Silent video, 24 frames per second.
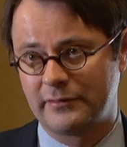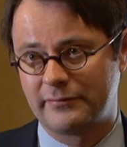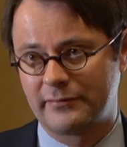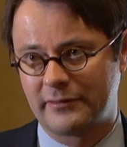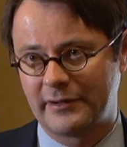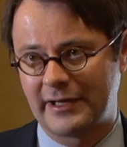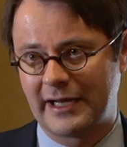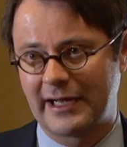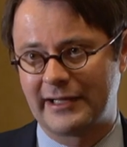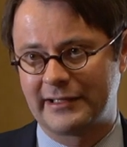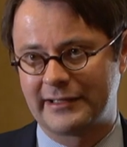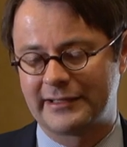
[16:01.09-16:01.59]
of
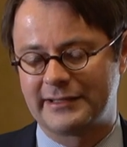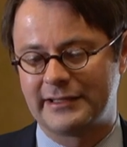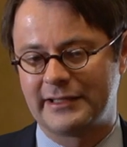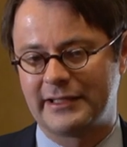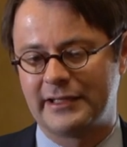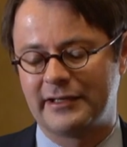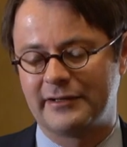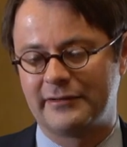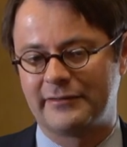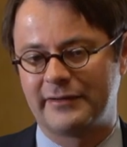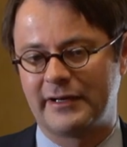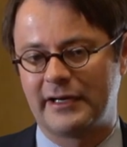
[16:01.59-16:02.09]
reality,
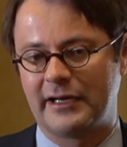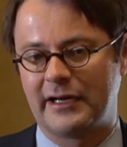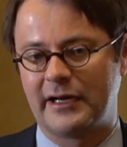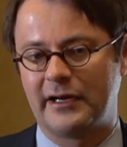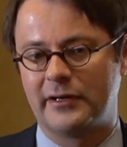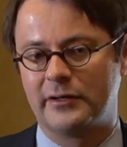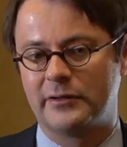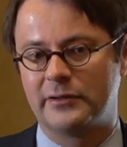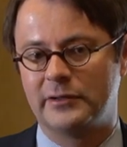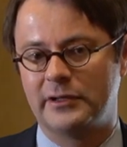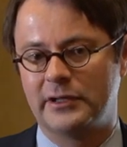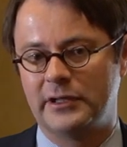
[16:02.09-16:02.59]
of
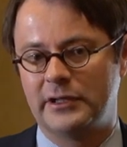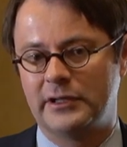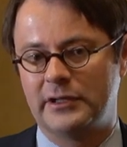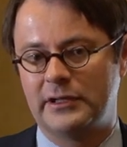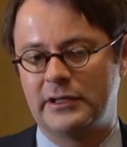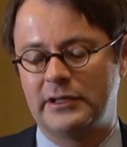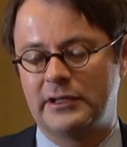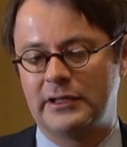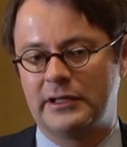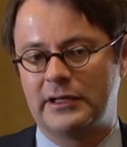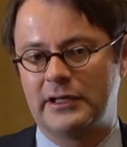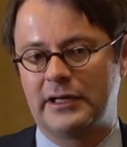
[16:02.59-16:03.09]
how
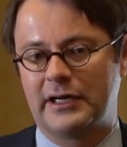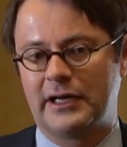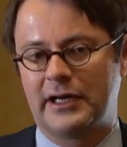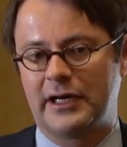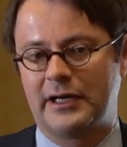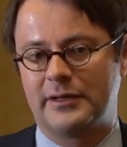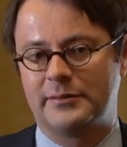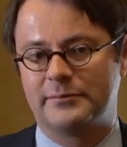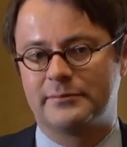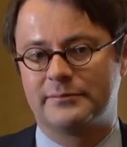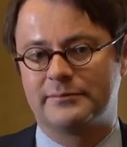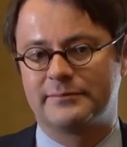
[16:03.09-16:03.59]

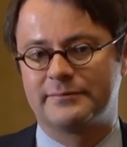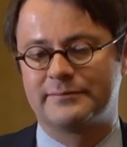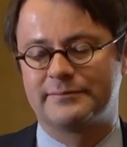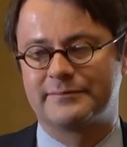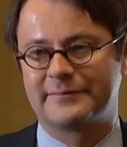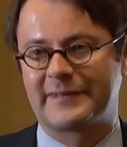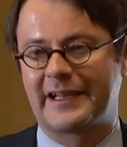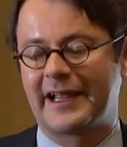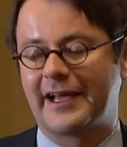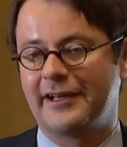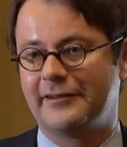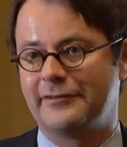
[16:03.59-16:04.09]
um,
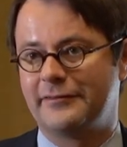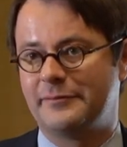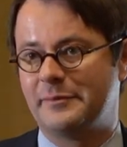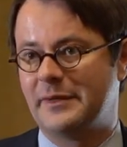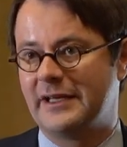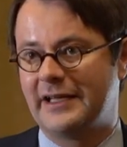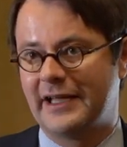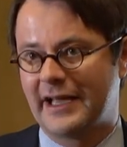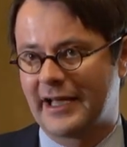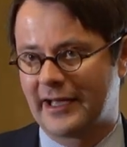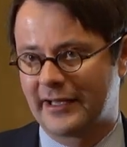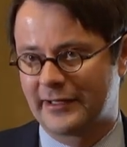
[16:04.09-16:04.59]
life
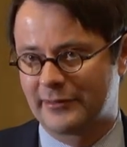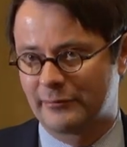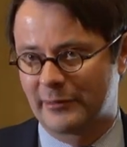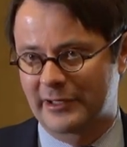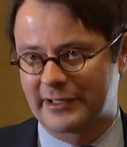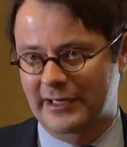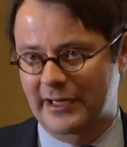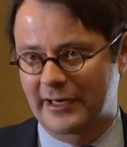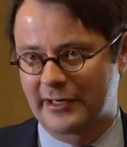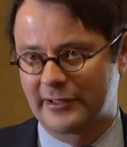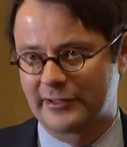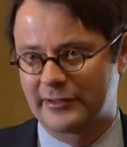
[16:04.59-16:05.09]
began,
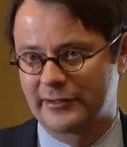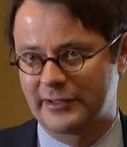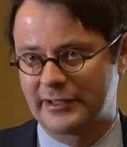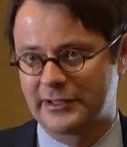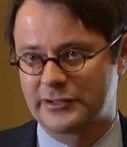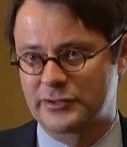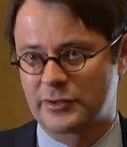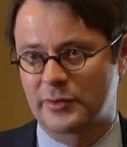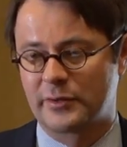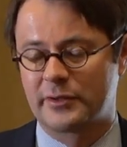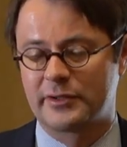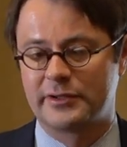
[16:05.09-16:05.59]
what are
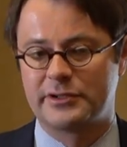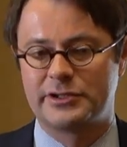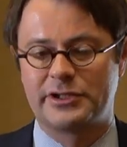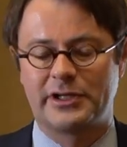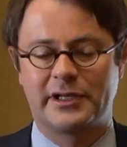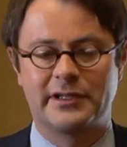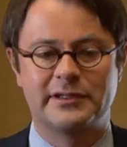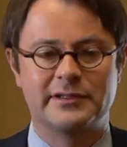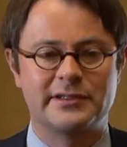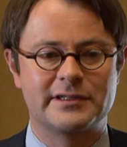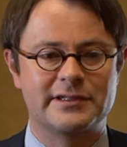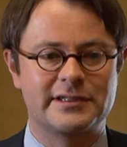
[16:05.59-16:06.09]
its
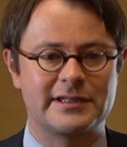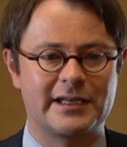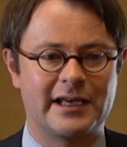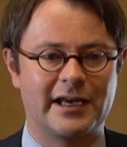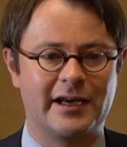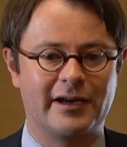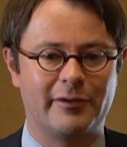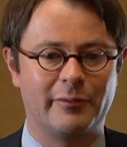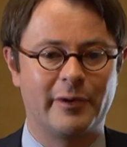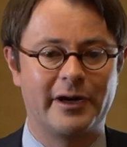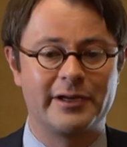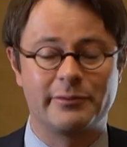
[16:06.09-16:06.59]
origins,
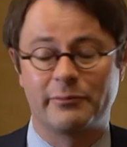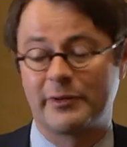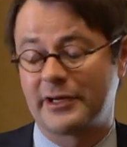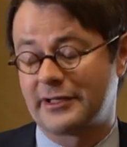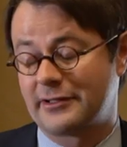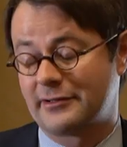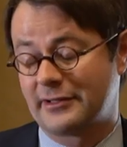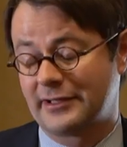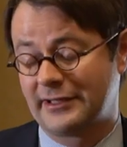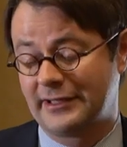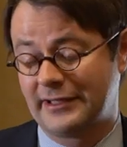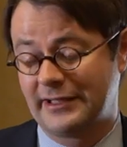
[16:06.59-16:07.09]
uh, what,
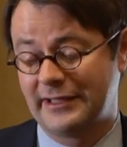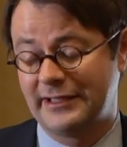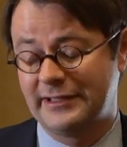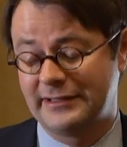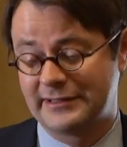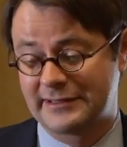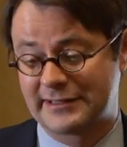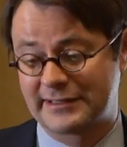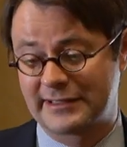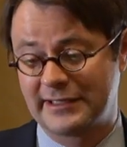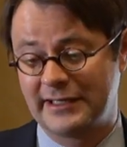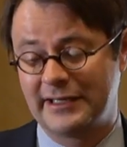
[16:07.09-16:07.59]
what
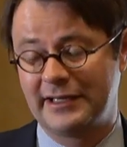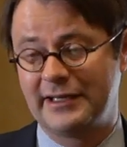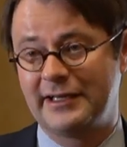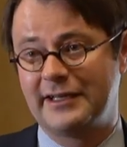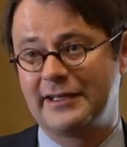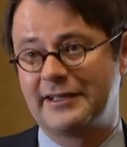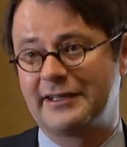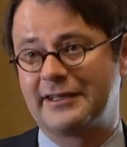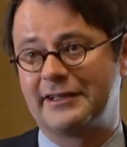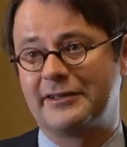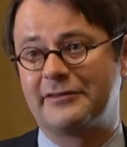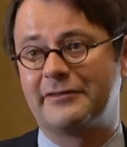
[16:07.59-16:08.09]
is
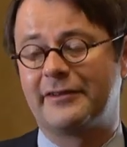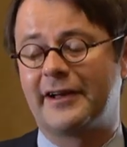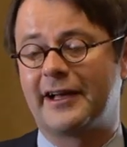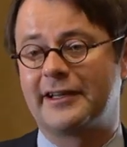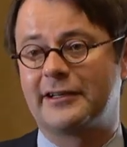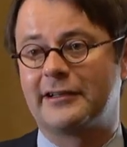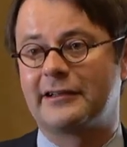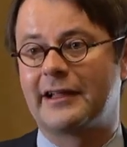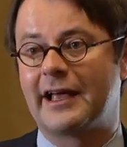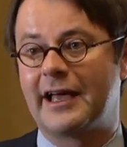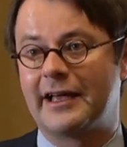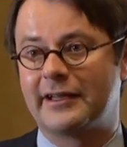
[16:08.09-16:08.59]
the
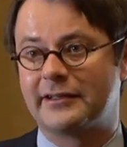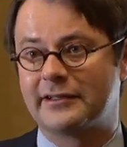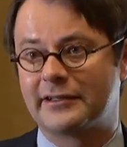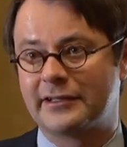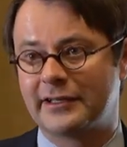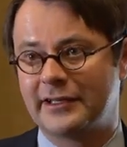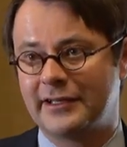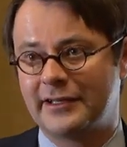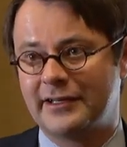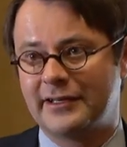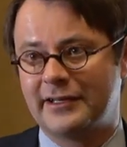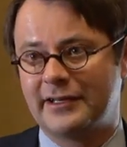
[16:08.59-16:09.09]
final end
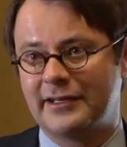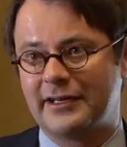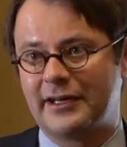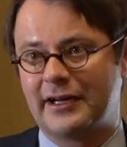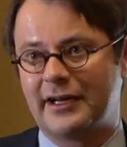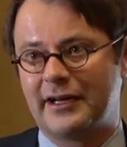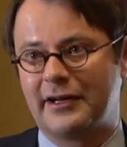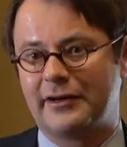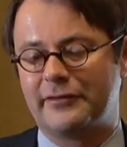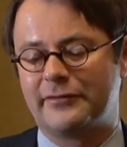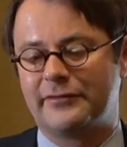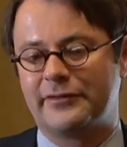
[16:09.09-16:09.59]

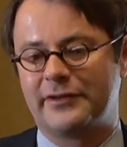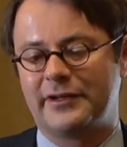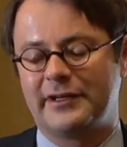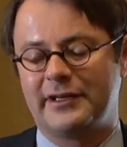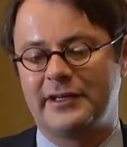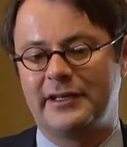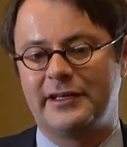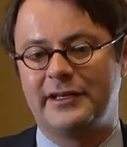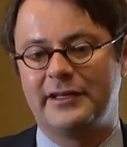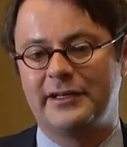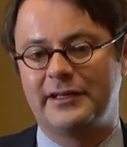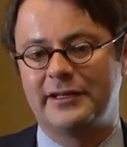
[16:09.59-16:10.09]
of
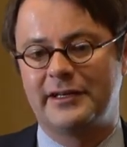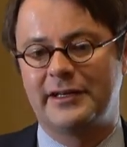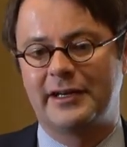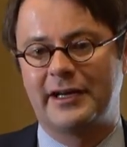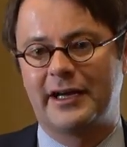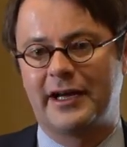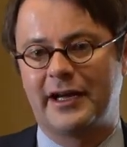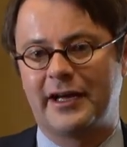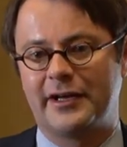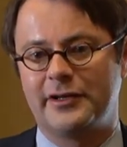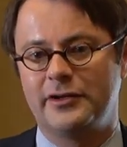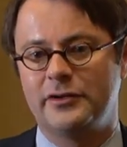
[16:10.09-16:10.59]
the
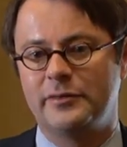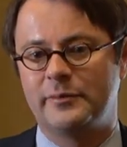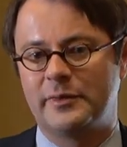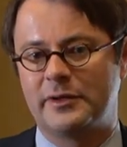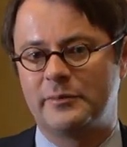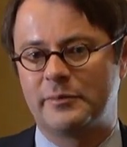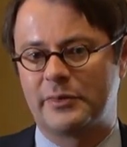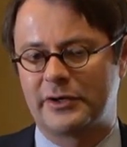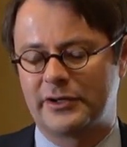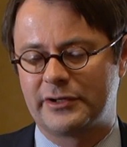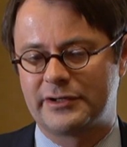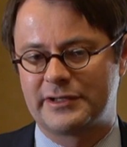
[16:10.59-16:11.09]
uh,
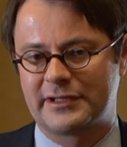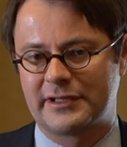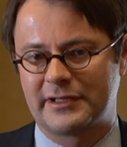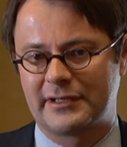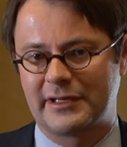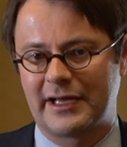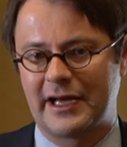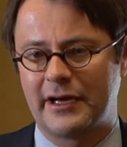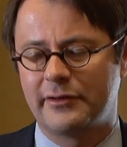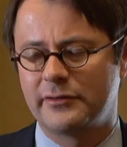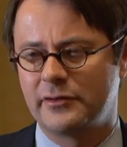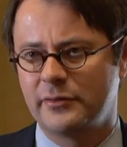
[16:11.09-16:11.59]
human
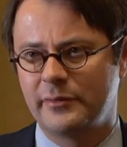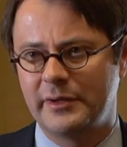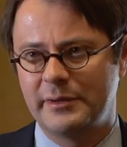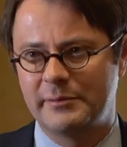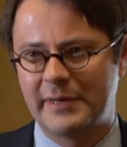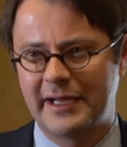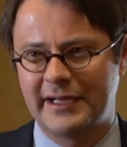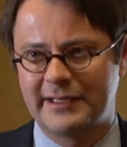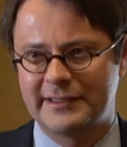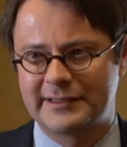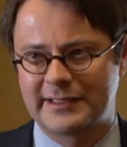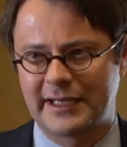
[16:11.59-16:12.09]
person, how do we
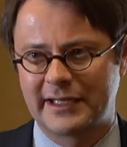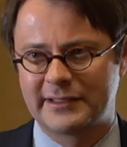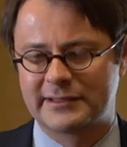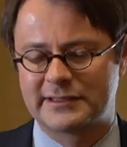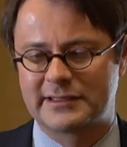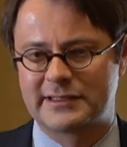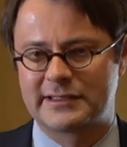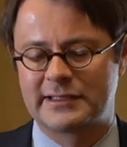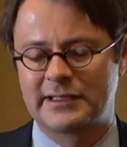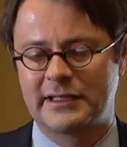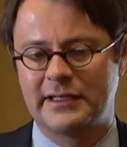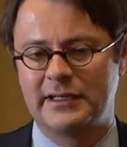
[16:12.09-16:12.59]
make
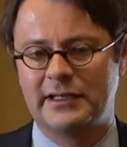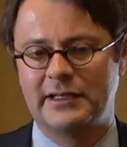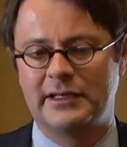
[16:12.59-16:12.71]
sense